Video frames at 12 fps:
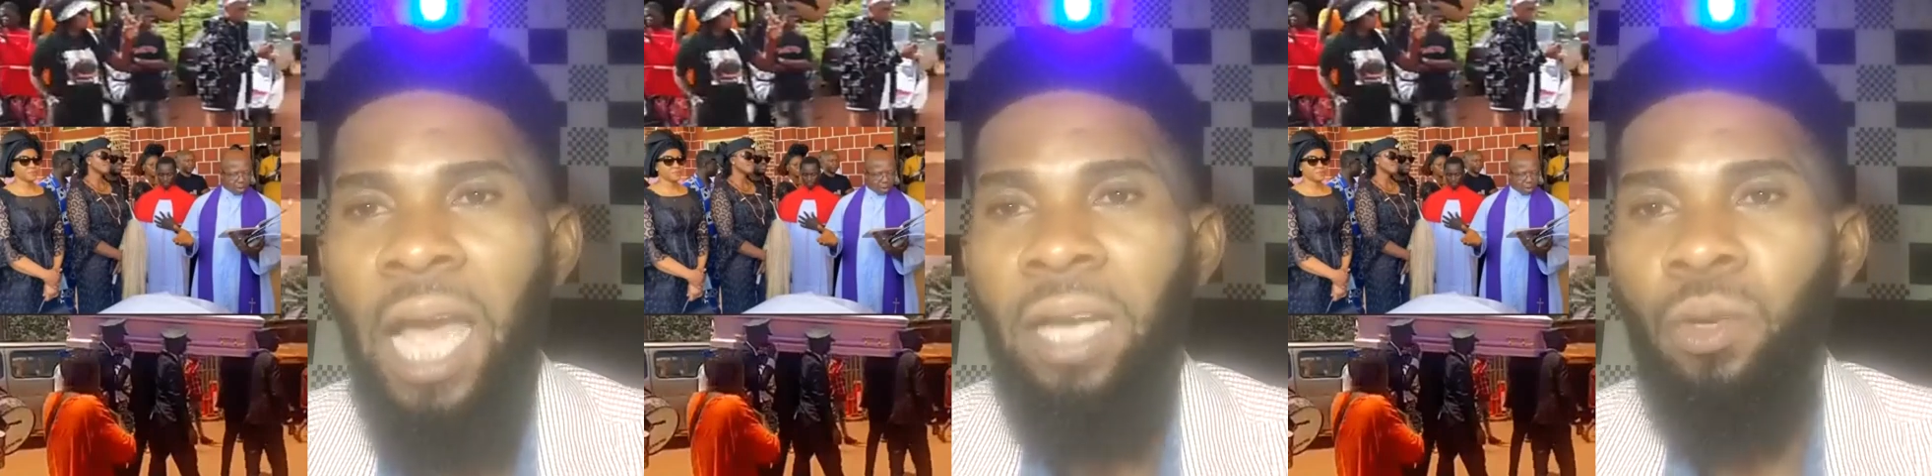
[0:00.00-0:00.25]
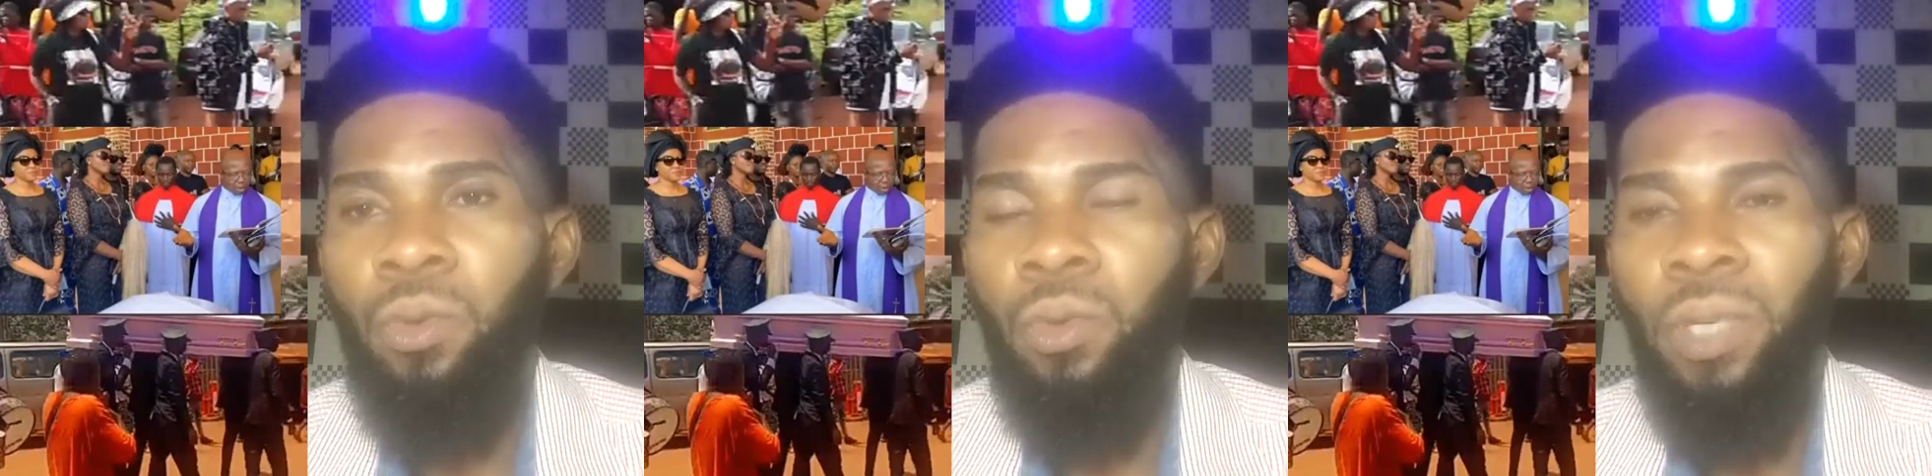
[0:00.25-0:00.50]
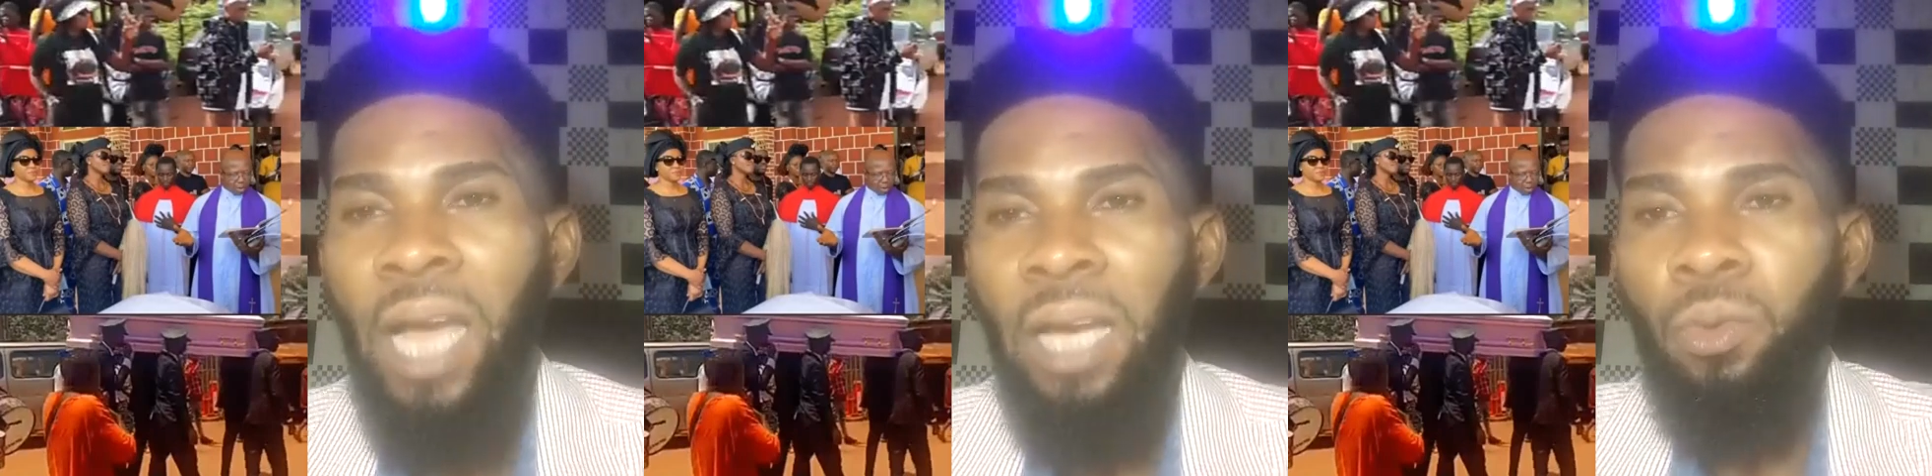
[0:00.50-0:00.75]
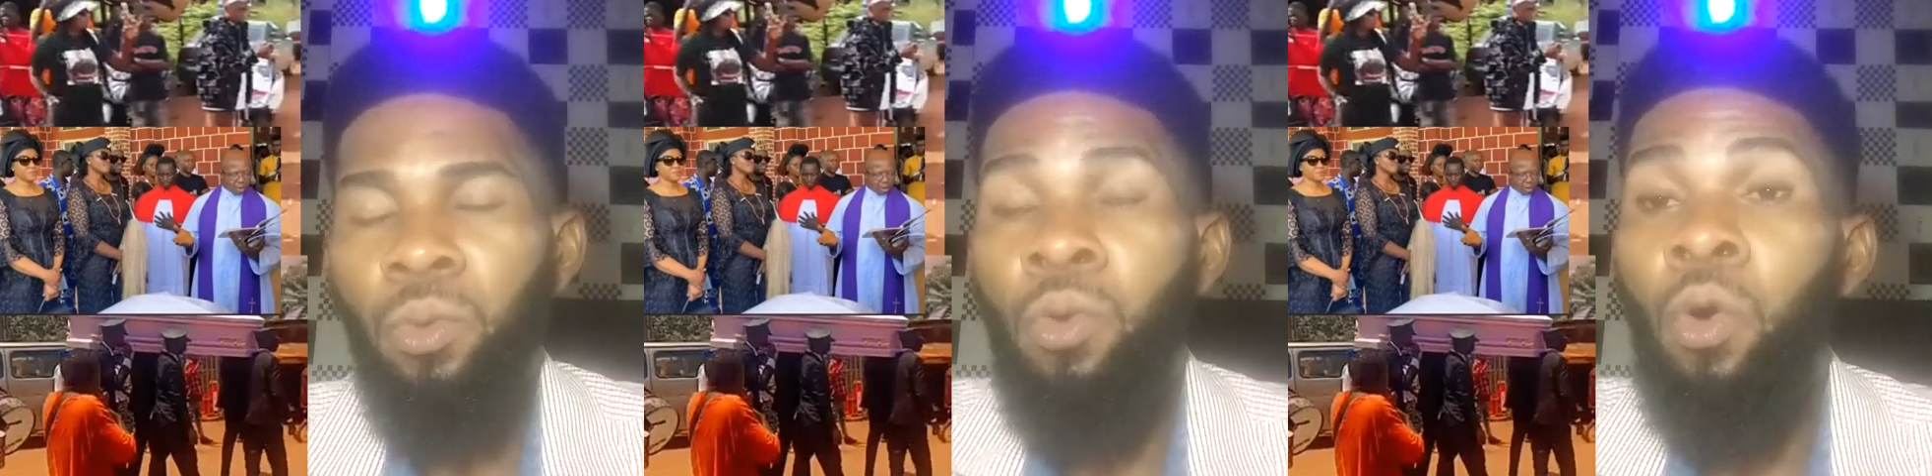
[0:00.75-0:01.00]
tears in
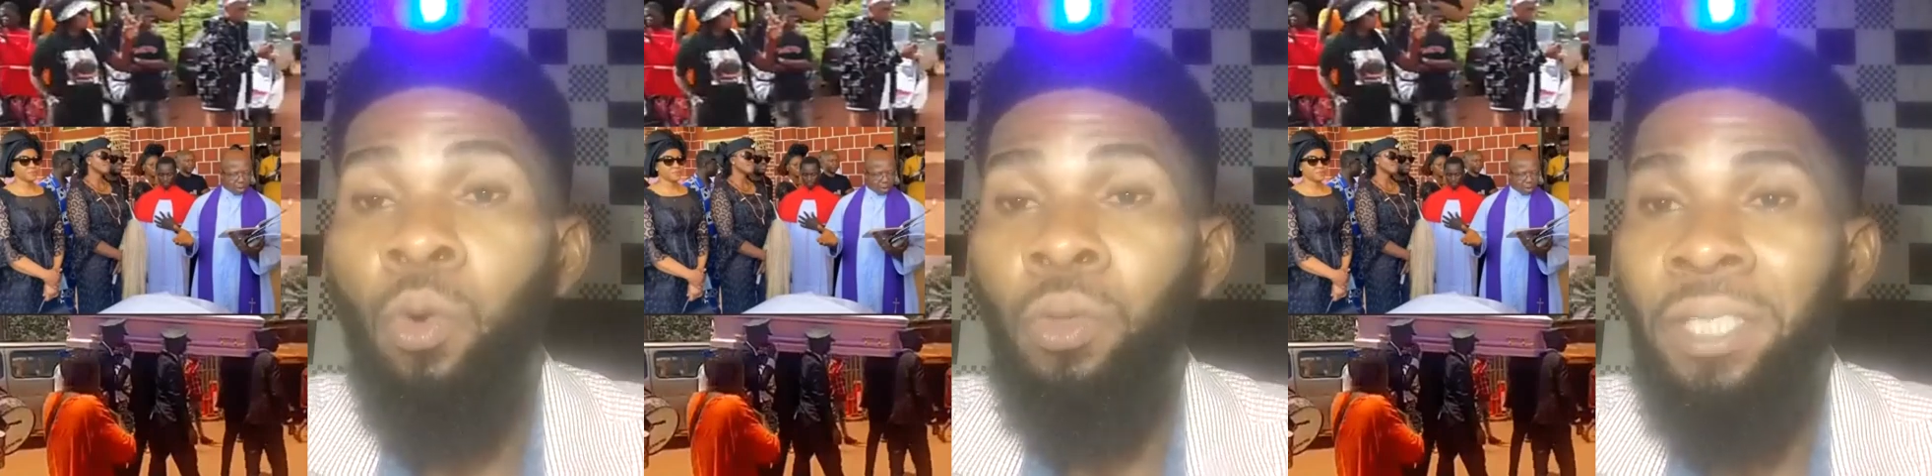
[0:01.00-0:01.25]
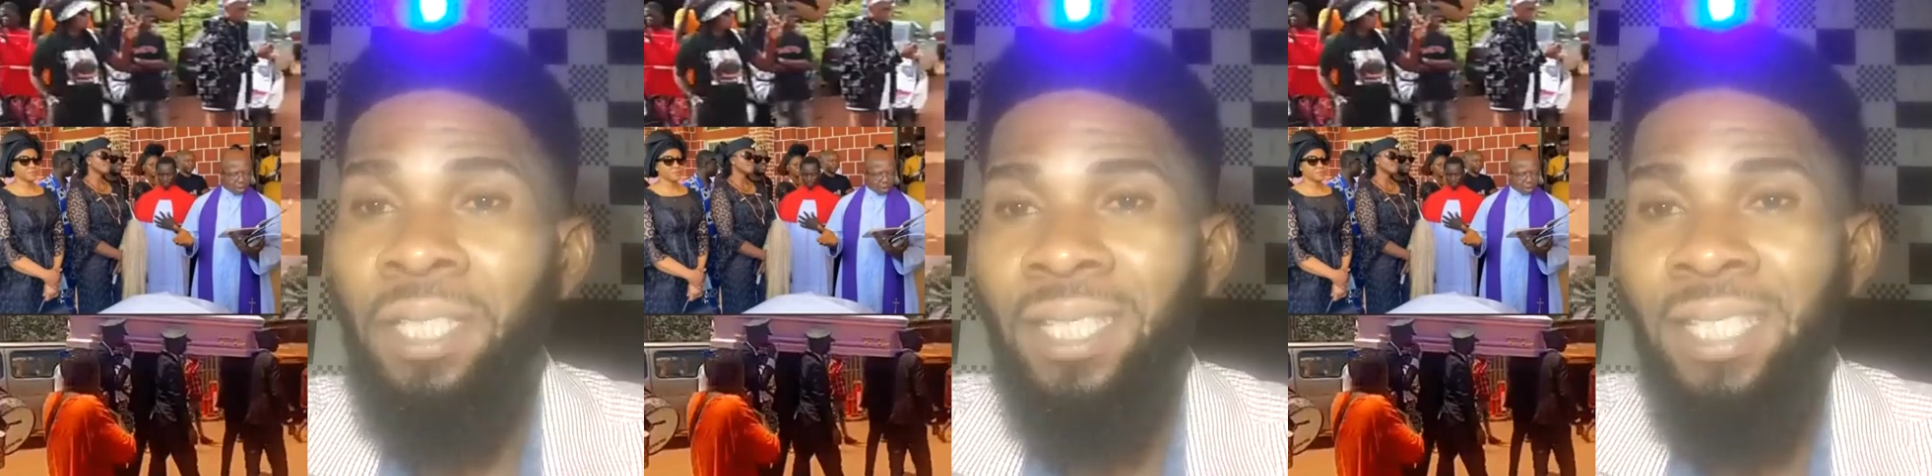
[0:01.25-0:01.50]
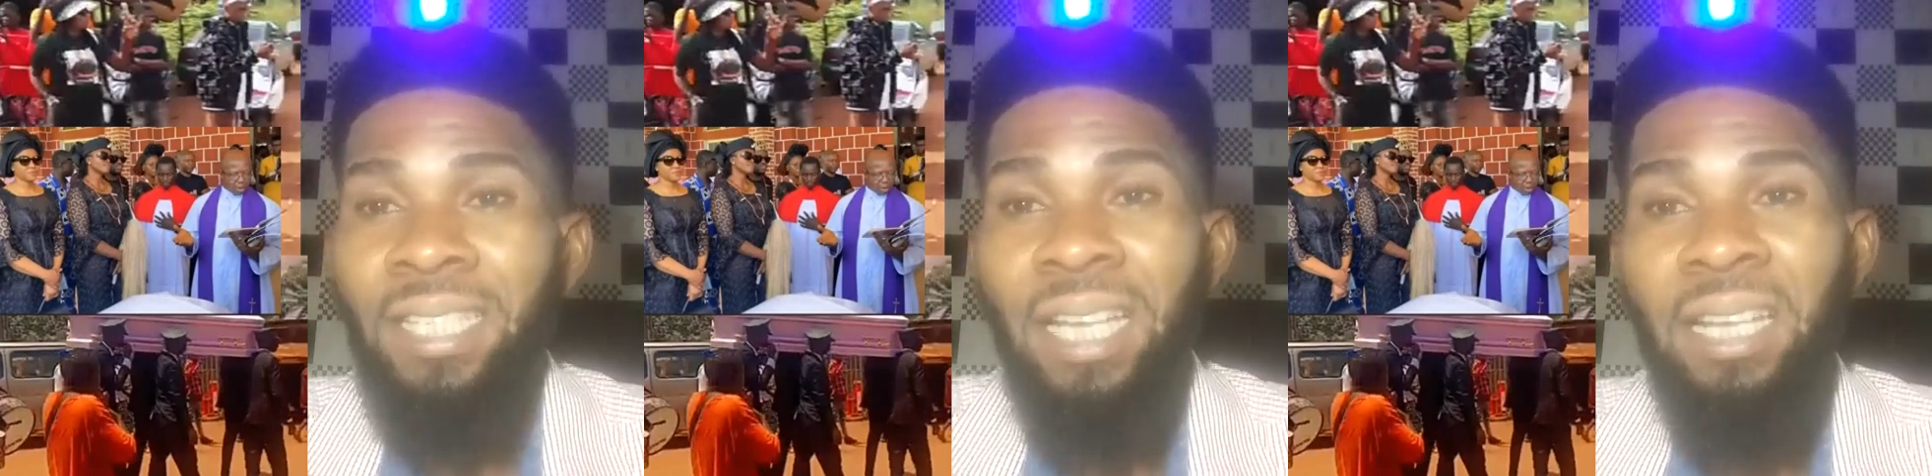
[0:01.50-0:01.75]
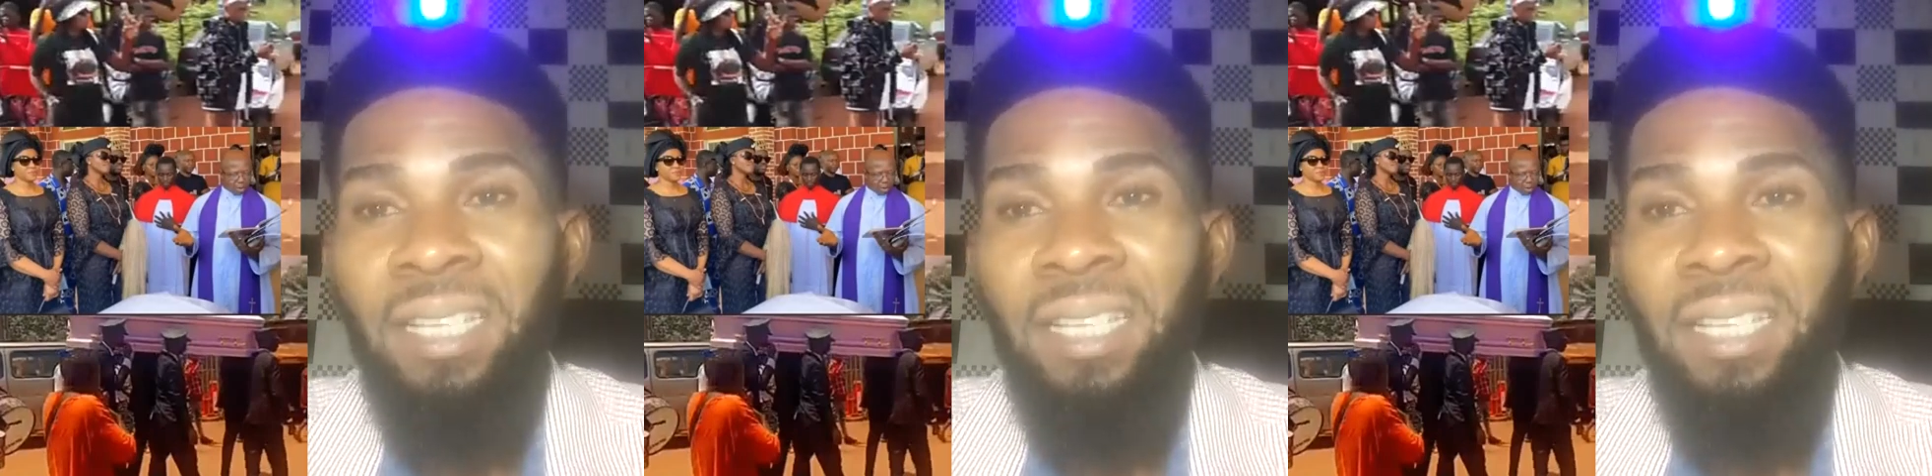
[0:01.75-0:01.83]
my eyes.